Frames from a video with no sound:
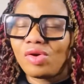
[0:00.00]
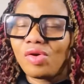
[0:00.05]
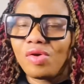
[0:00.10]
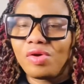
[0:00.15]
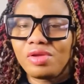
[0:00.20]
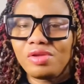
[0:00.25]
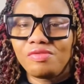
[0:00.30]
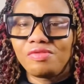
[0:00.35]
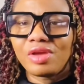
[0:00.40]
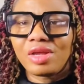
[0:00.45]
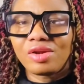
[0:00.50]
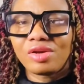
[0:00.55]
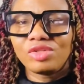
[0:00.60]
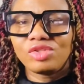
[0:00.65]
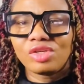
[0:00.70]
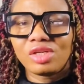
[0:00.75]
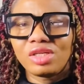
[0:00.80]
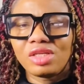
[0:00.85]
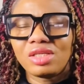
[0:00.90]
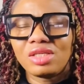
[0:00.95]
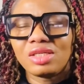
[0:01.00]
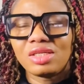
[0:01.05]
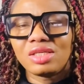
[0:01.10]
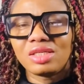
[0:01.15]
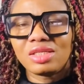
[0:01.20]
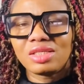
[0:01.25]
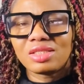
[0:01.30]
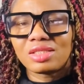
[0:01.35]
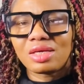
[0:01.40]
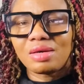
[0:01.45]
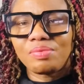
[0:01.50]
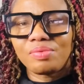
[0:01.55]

or if you are not joining the Easter